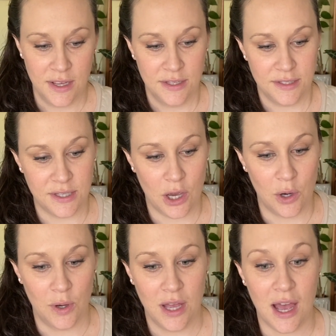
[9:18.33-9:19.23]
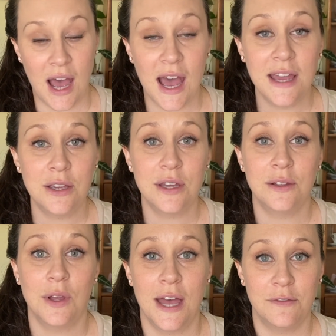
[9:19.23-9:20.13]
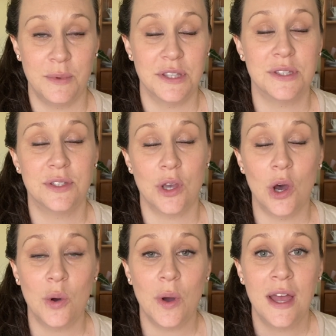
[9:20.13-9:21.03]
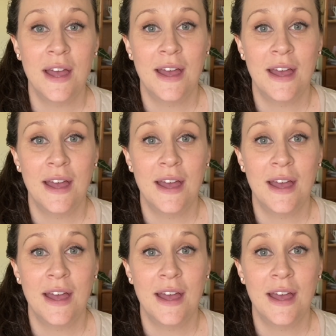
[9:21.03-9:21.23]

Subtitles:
So I have been so